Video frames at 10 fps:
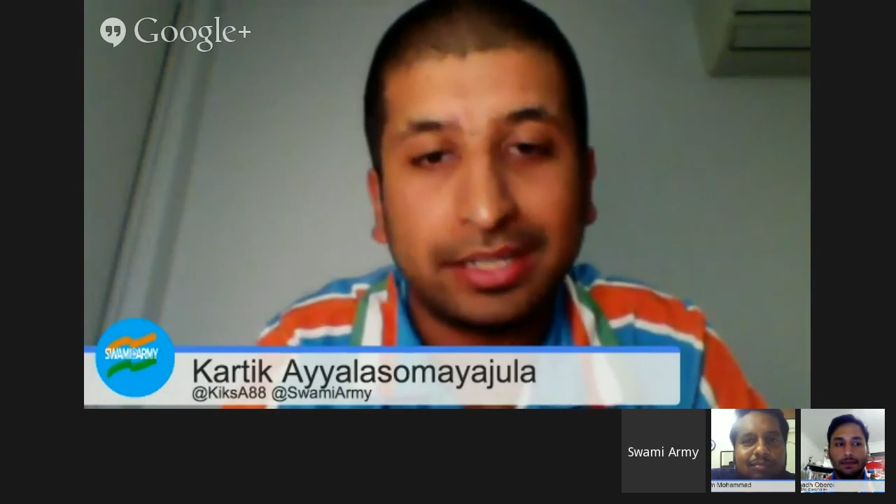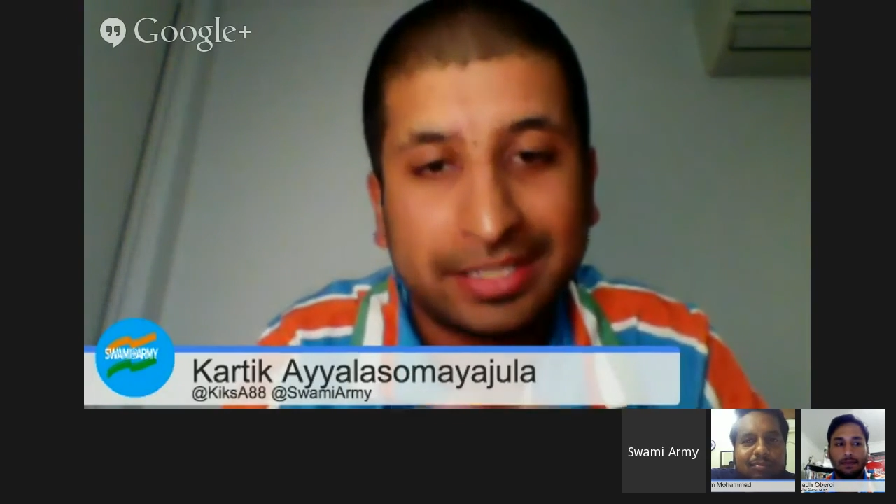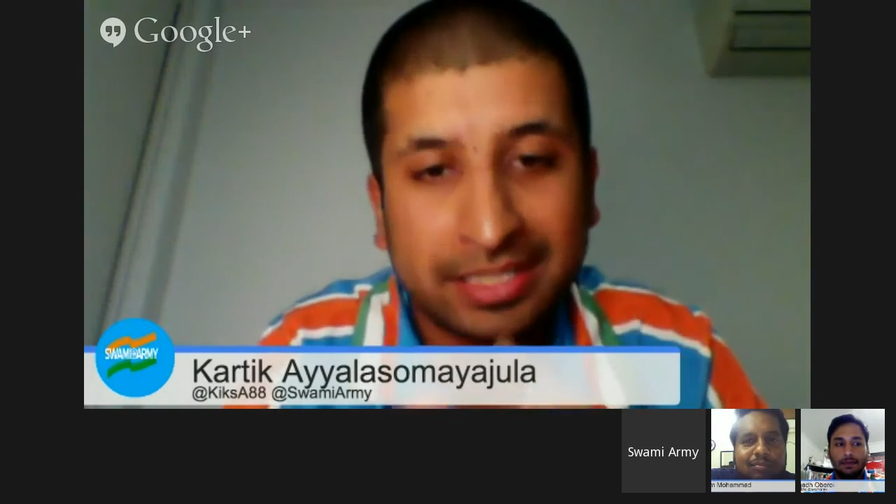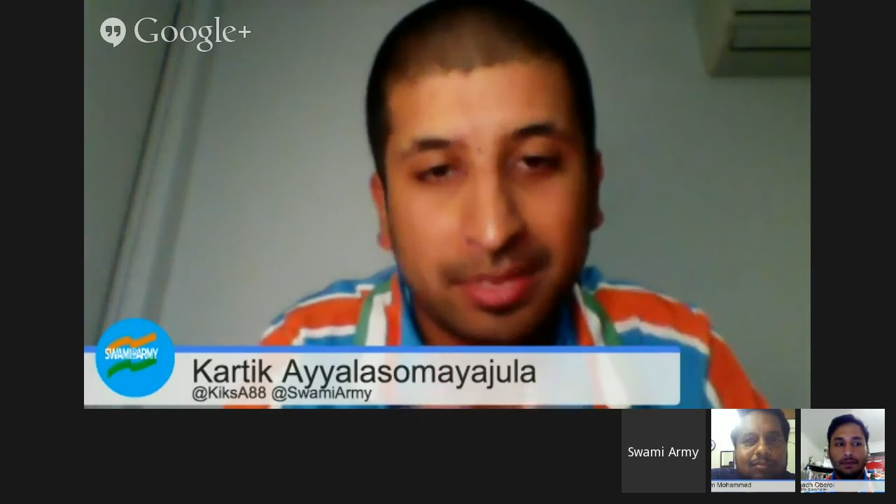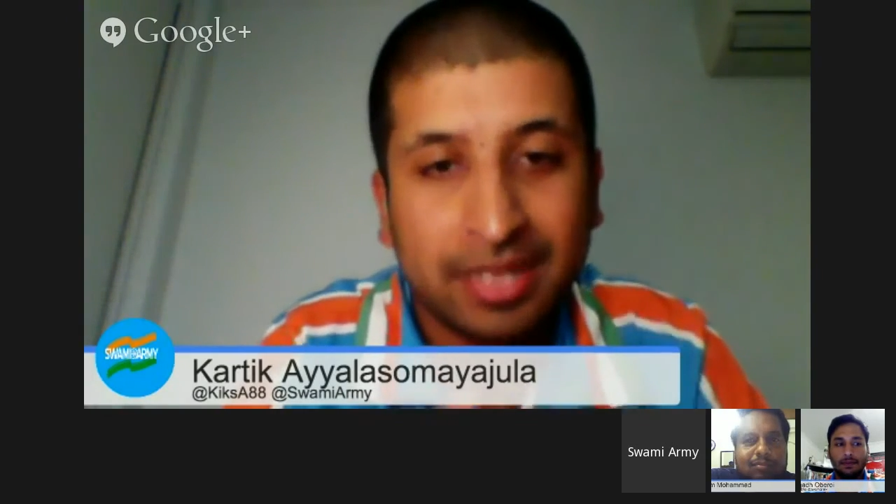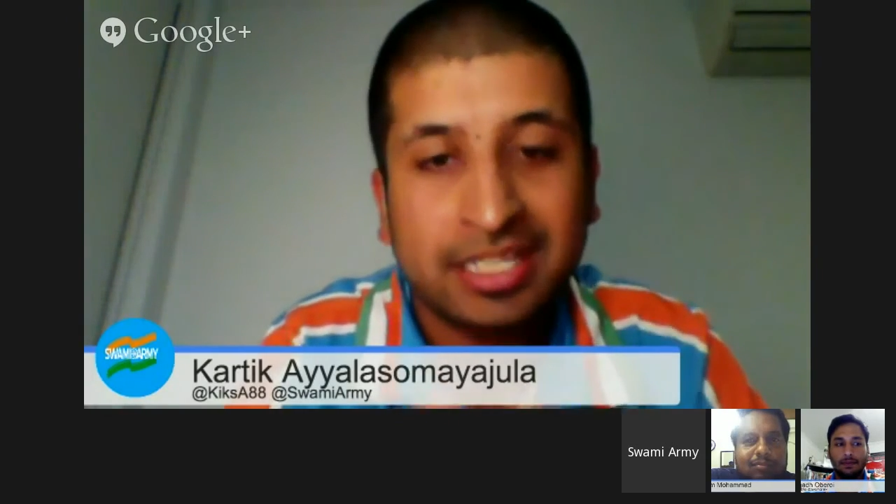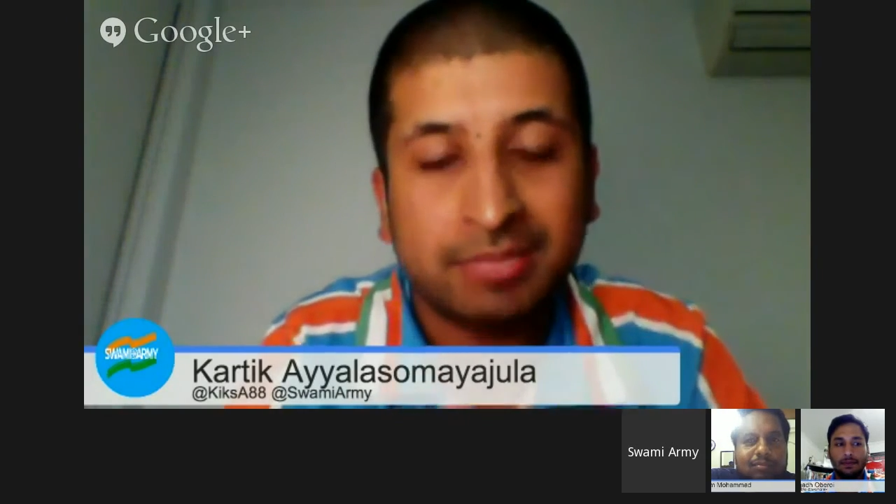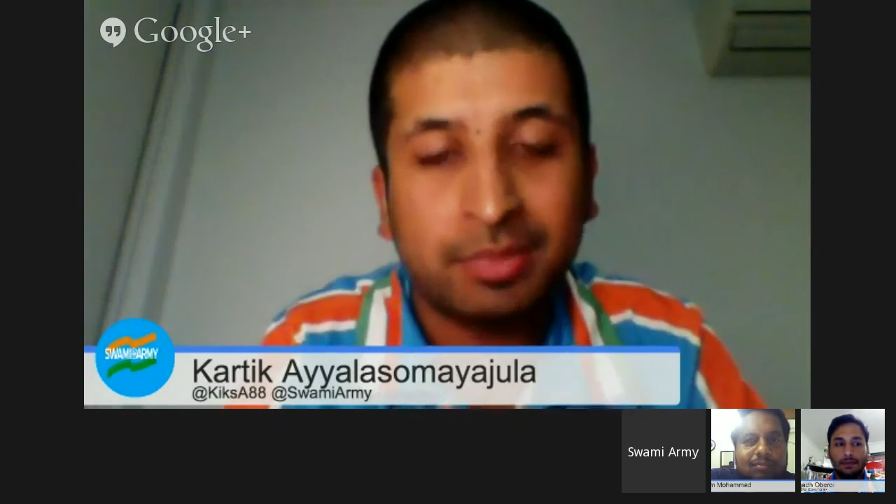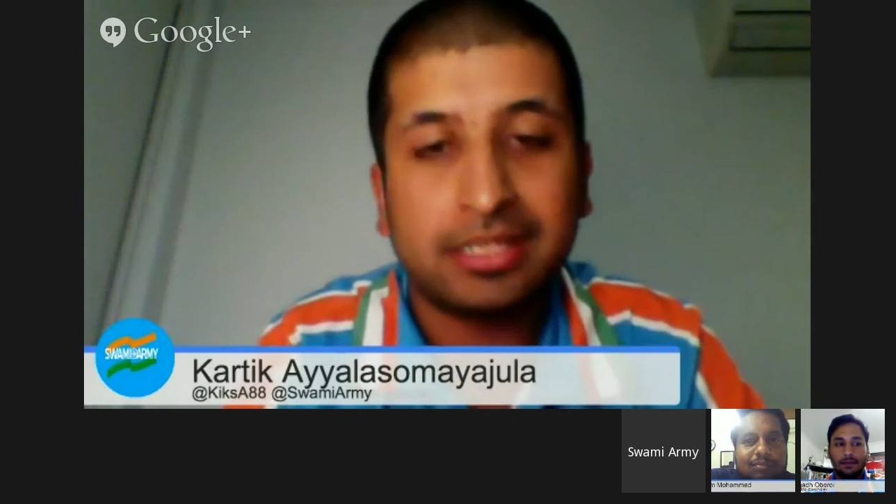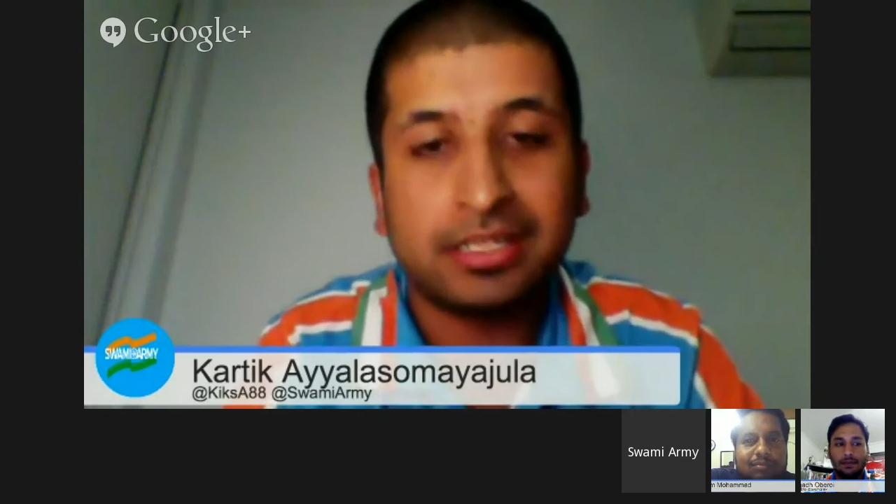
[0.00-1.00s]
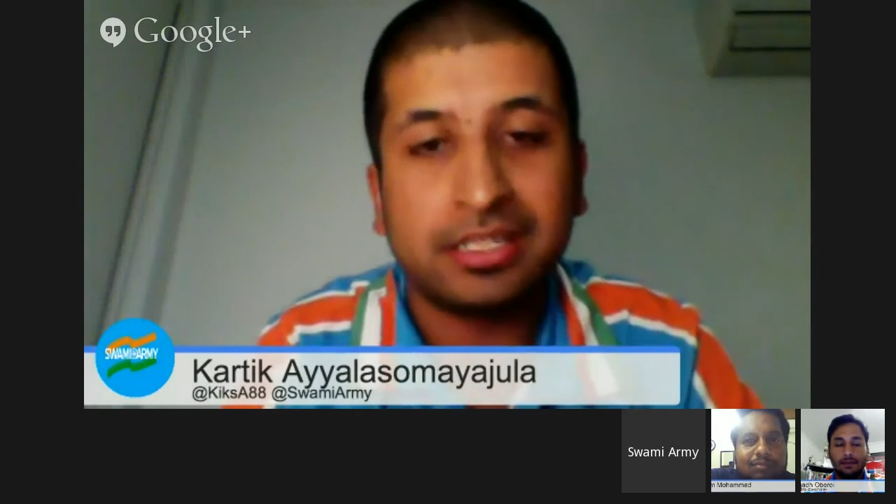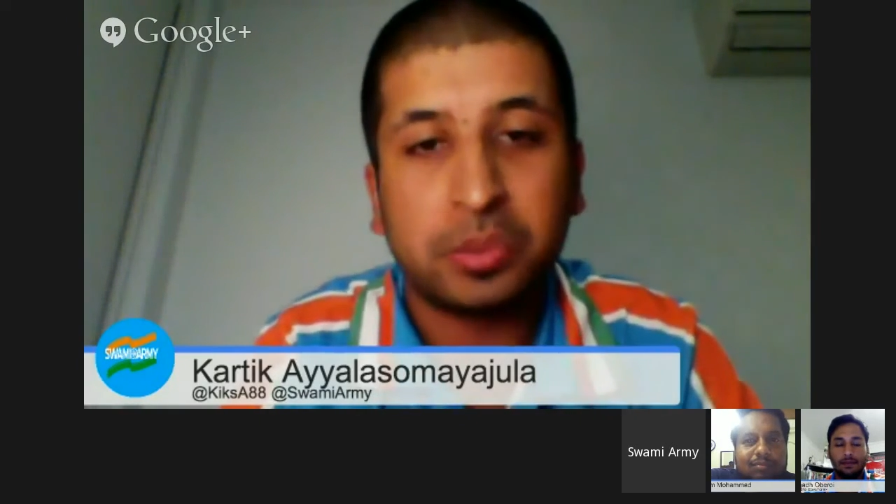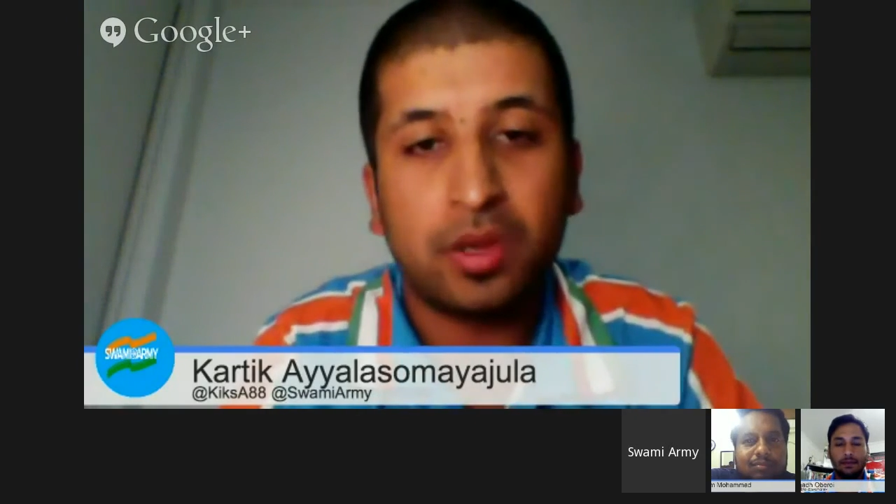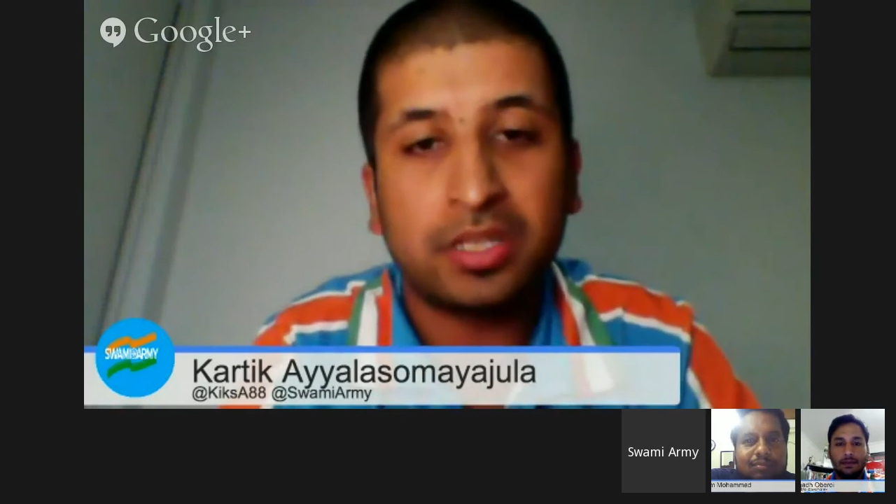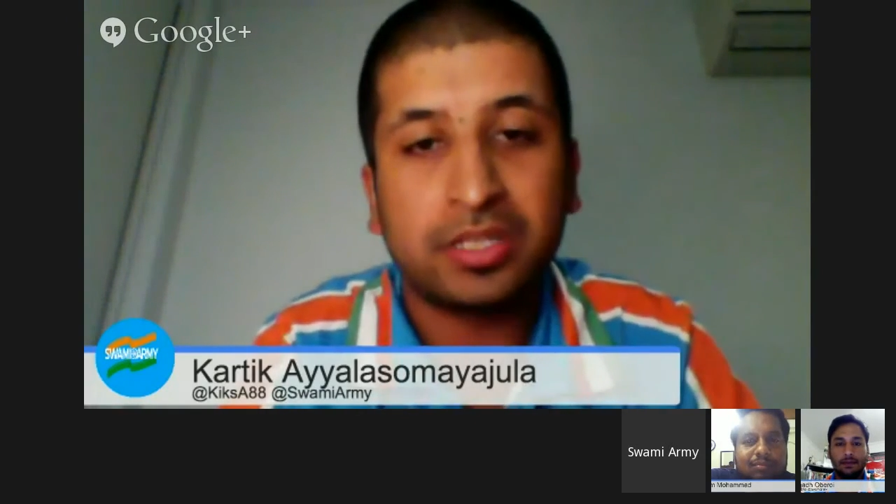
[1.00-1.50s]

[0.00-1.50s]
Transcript: cement his place in the squad.